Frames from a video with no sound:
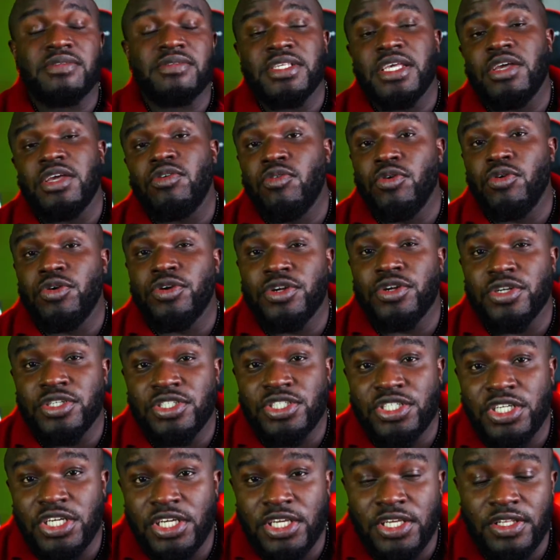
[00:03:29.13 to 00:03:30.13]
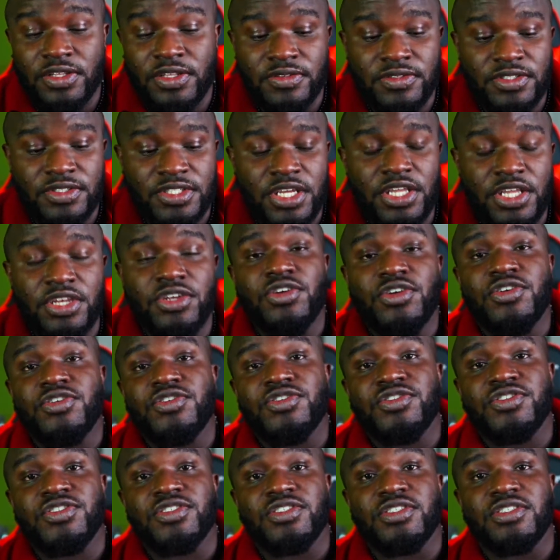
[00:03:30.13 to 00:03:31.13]
they order chicken
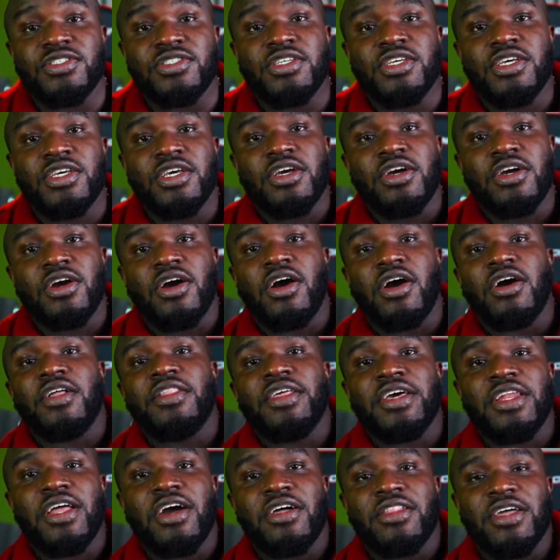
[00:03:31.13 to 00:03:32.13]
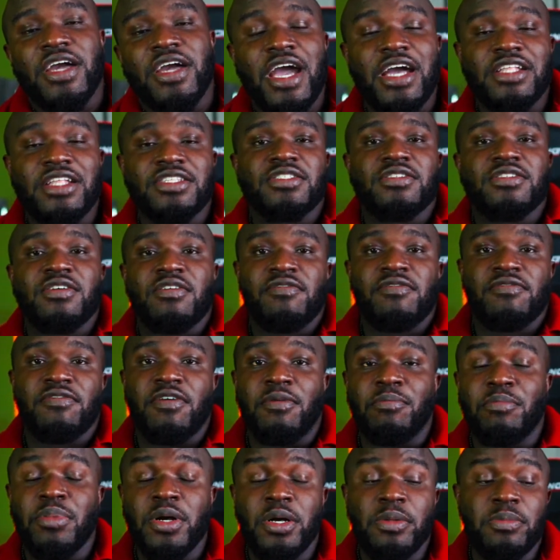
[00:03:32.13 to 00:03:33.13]
tenders and all that other hot stuff
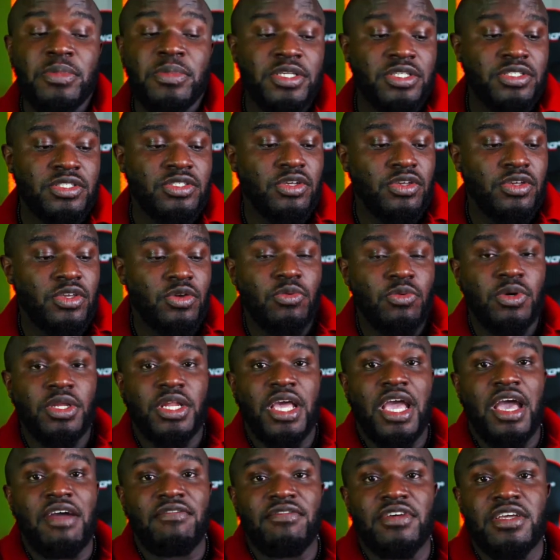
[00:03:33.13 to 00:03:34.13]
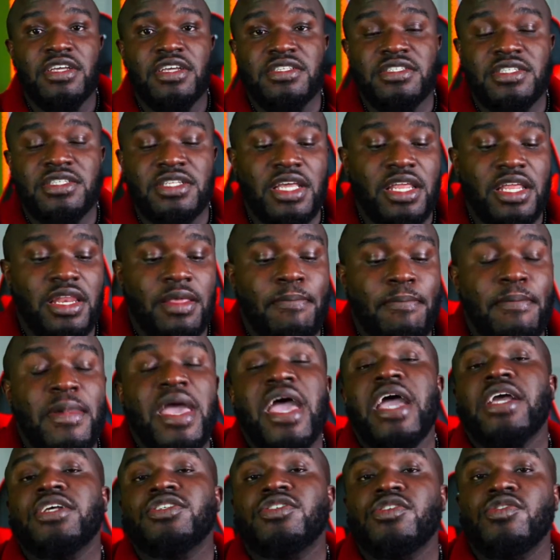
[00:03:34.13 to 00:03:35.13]
from Publix, so you want to have an insulated
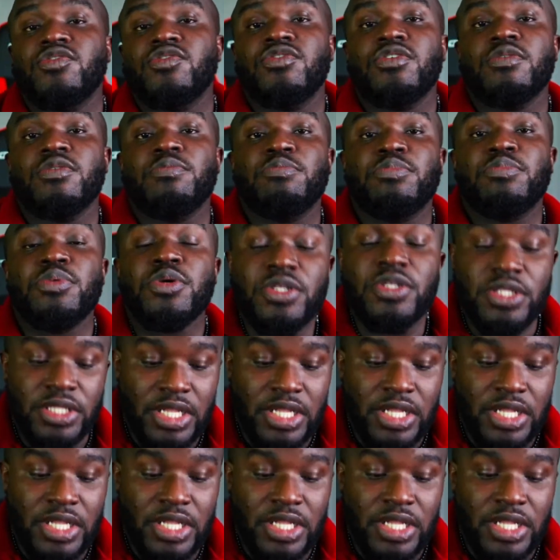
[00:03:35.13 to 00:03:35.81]
bag so you can put